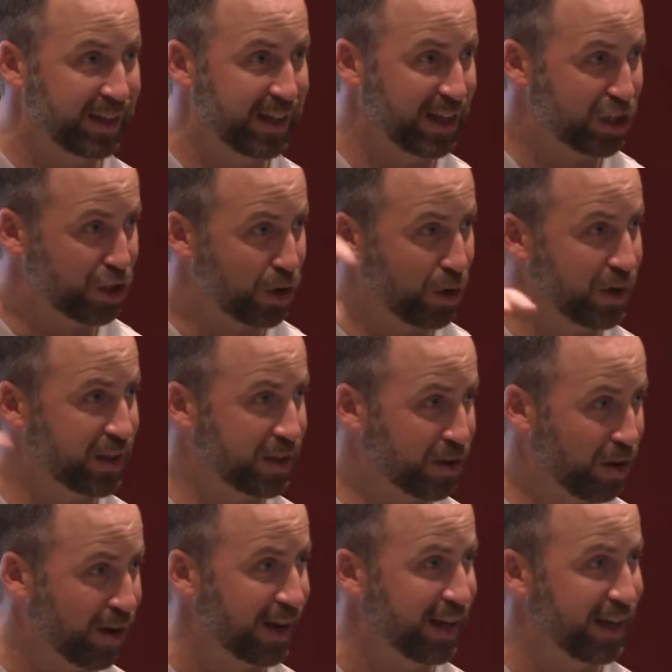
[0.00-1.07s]
Did he show you the
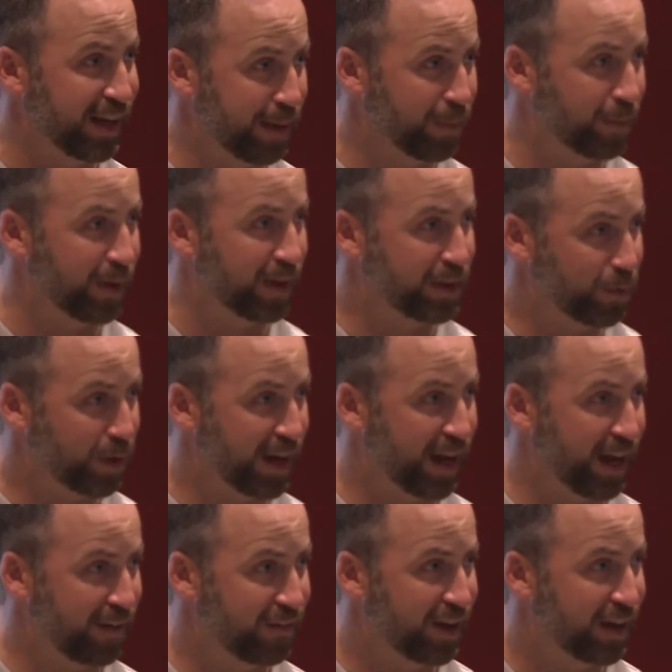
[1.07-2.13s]
targeting capabilities we're going
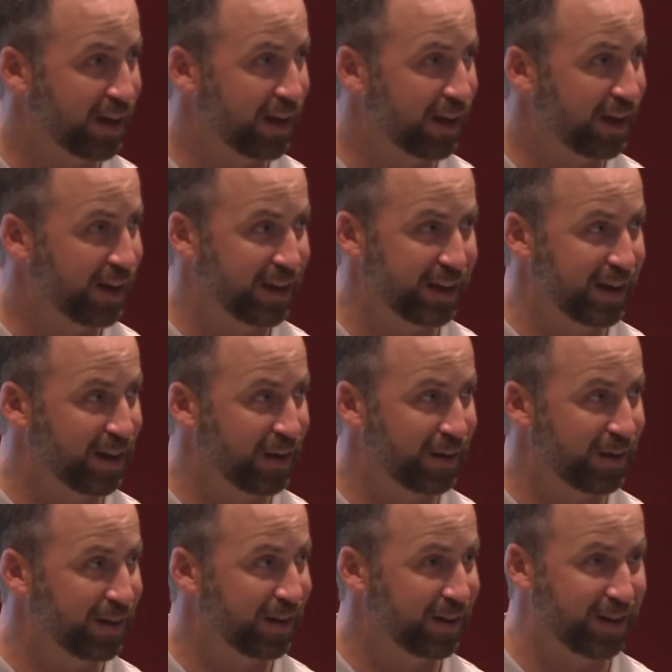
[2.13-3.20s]
to have?
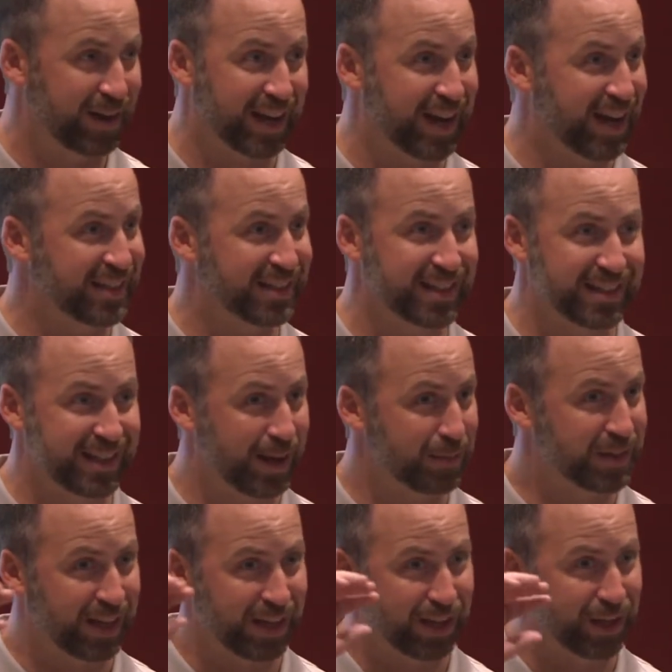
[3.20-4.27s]
No? Okay, guys, listen,
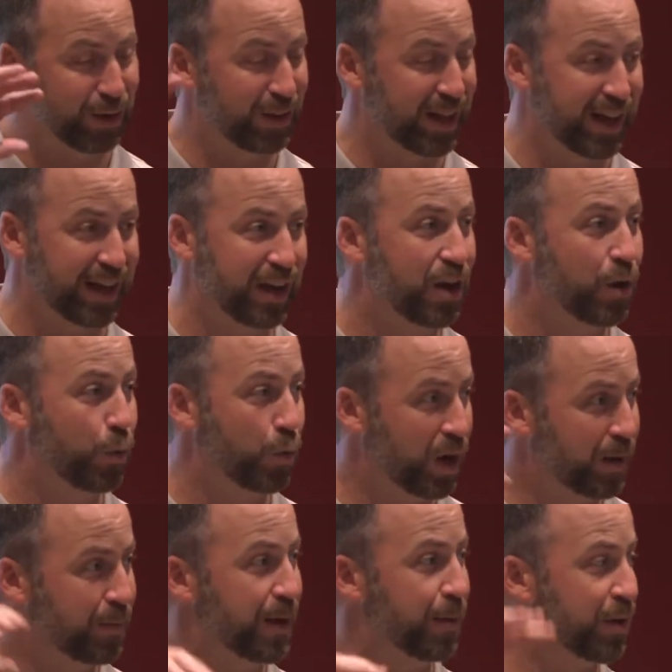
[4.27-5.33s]
I'm telling you, like, we're
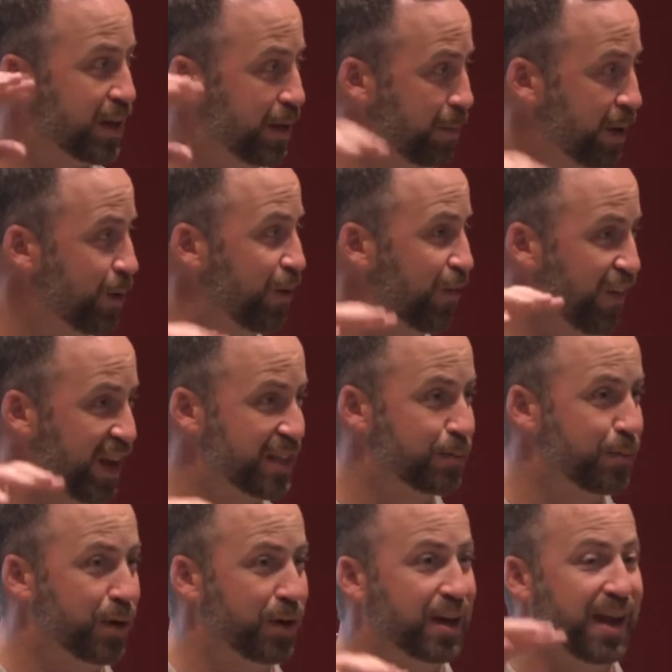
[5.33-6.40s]
going to be able to compete with
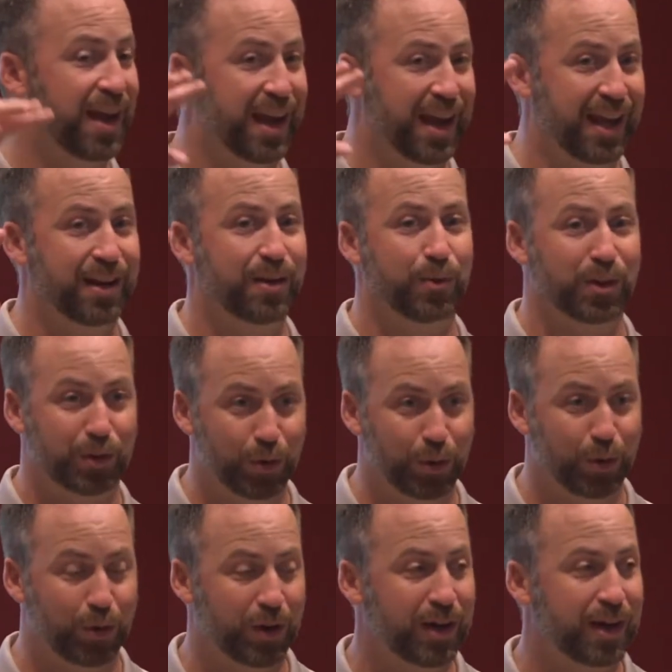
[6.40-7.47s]
Facebook and with
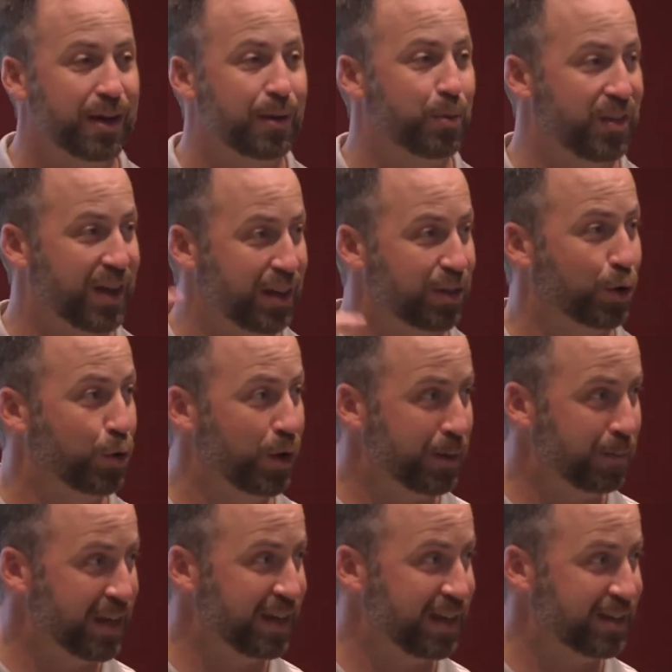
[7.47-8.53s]
Google without the
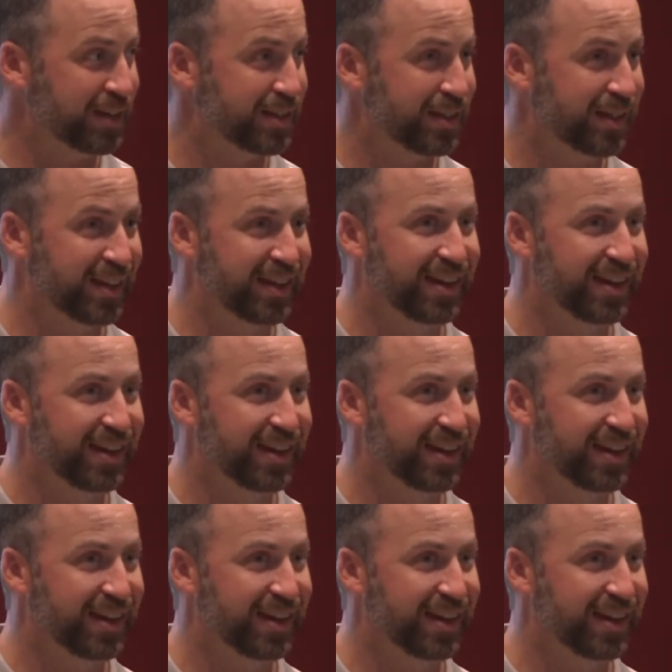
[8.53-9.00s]
creepiness.